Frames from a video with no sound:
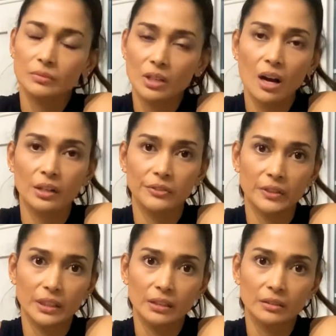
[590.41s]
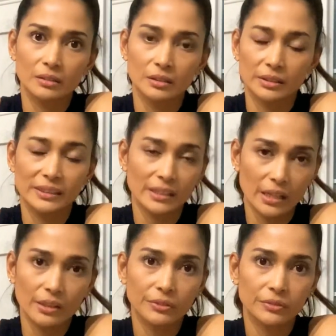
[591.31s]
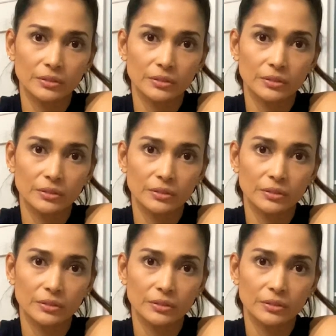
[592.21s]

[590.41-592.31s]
confident and safe.